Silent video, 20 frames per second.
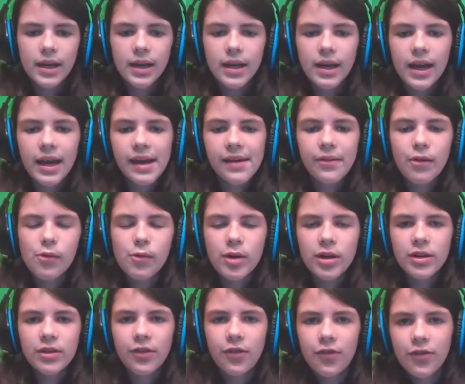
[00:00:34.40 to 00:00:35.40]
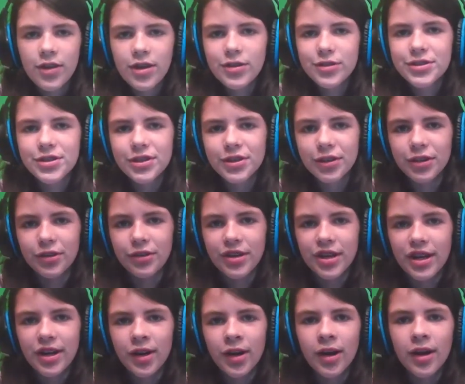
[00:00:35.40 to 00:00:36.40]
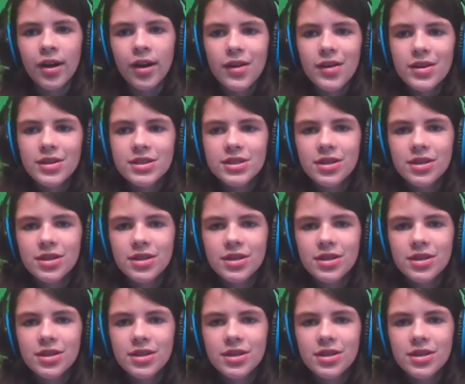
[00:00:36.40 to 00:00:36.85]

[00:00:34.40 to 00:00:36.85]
Hey everyone, future Luke here.